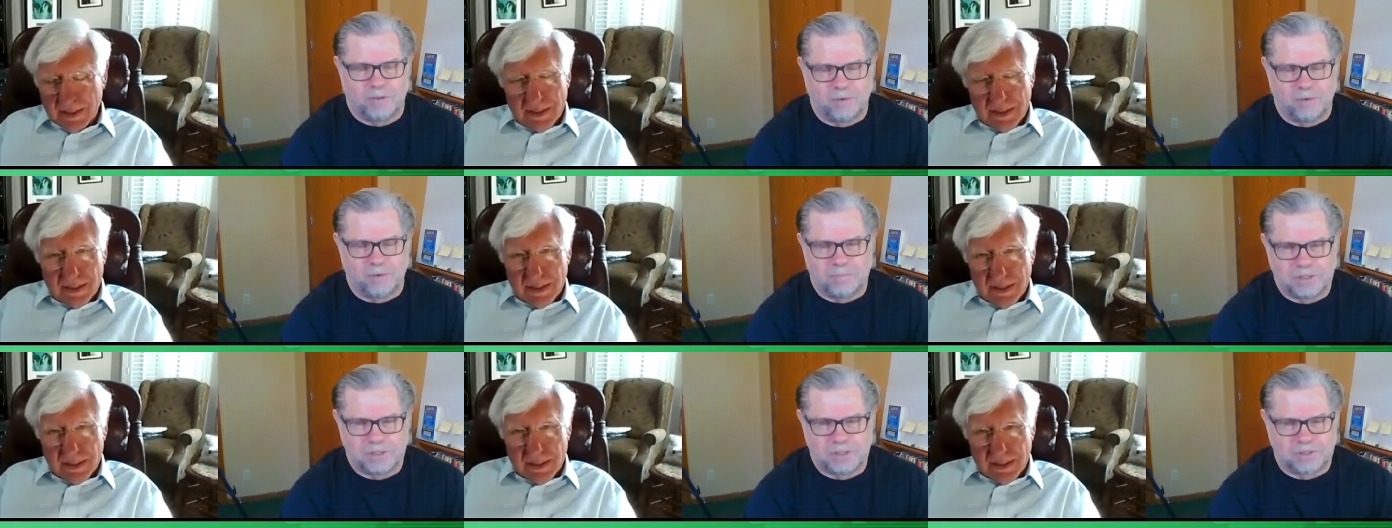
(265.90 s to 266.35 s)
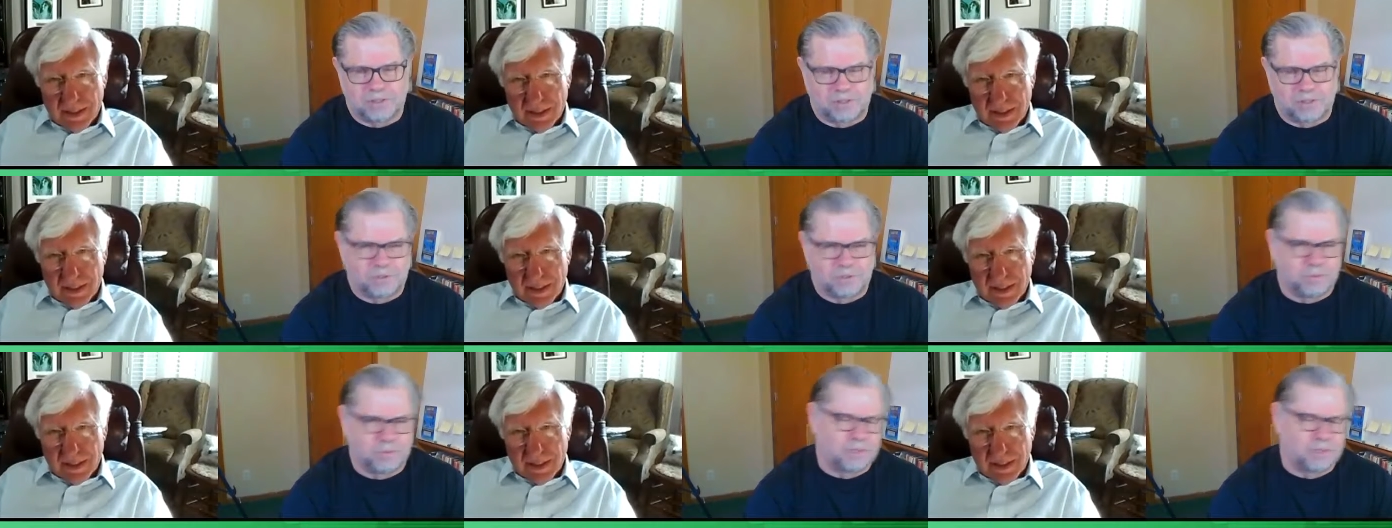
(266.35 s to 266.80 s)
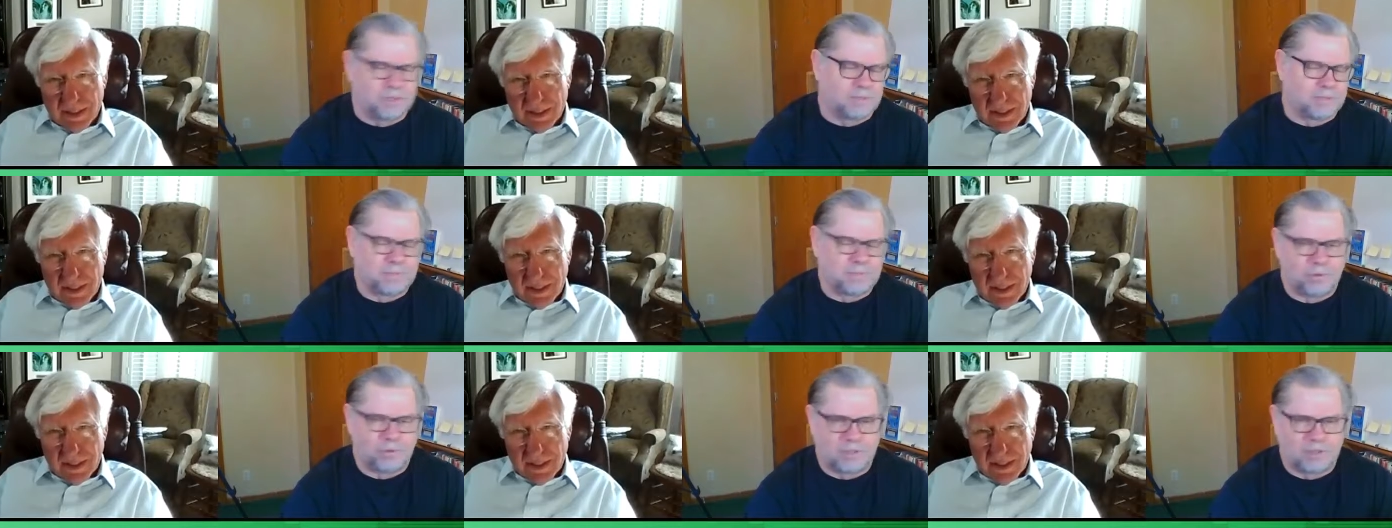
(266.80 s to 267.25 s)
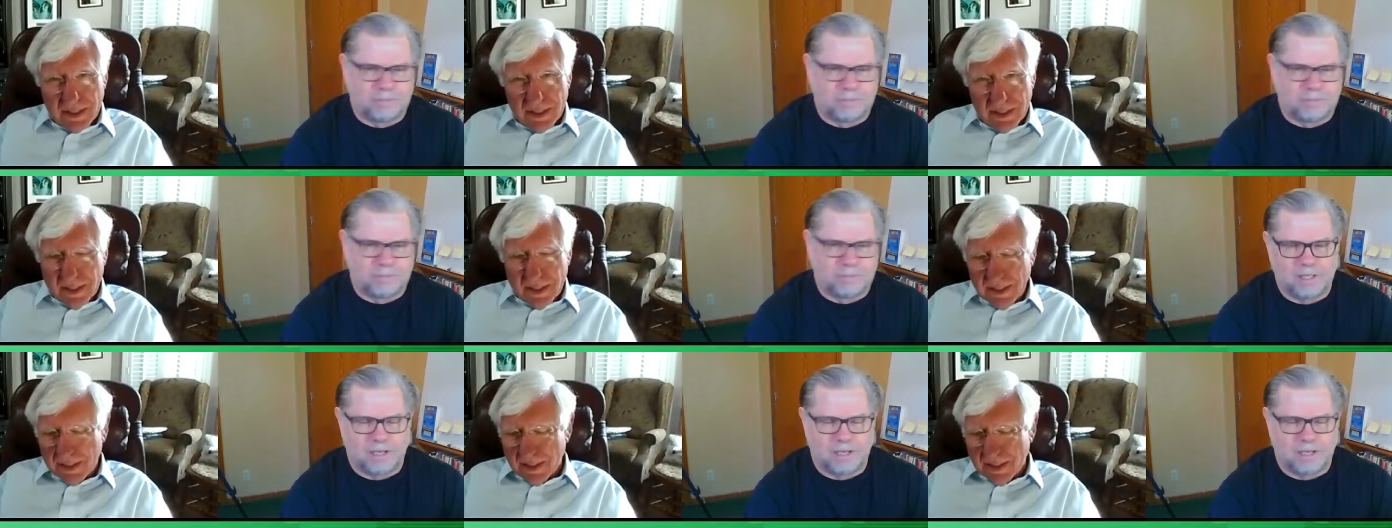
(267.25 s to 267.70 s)
Speaker 1: own business. You weren't
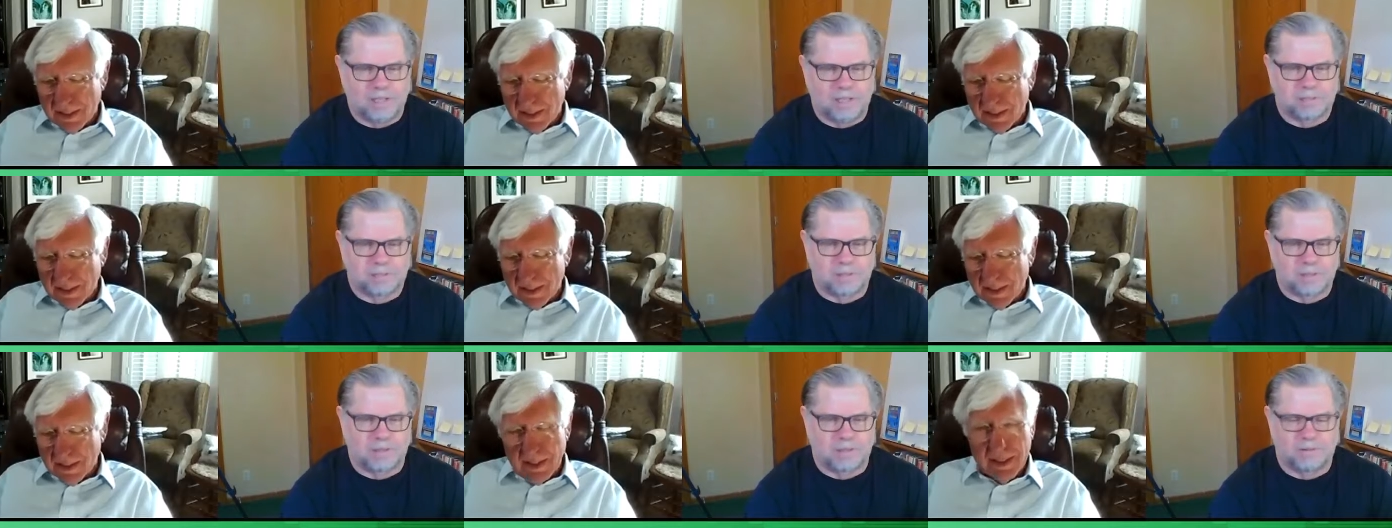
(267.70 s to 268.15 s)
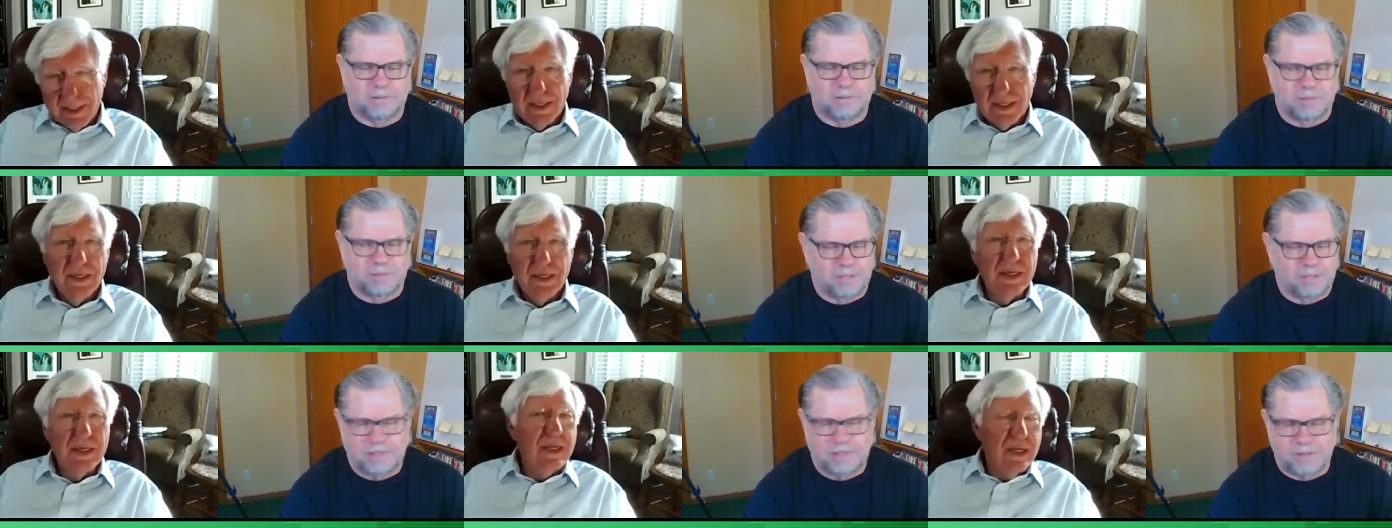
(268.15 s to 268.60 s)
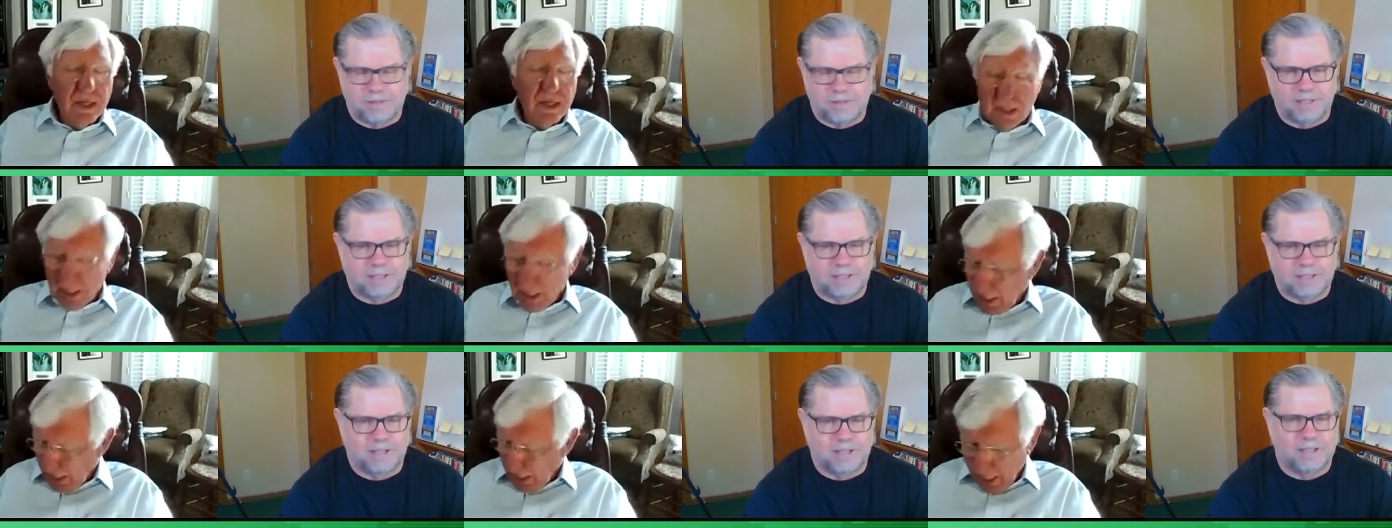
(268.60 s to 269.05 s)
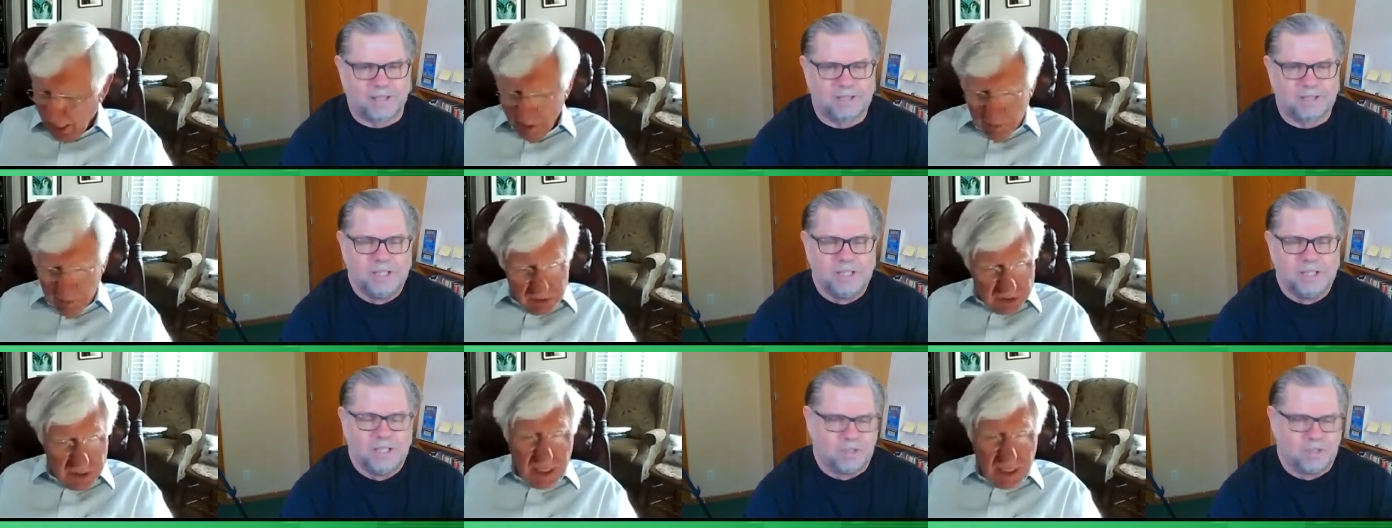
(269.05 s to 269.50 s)
employed by a hospital or anything like
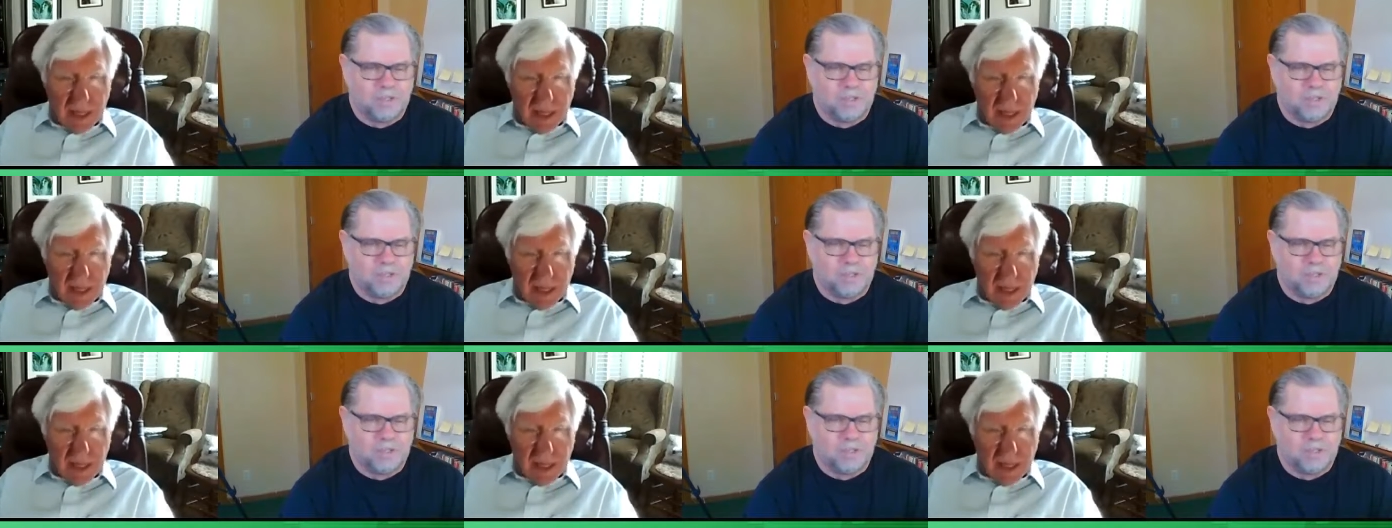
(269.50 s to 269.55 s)
that.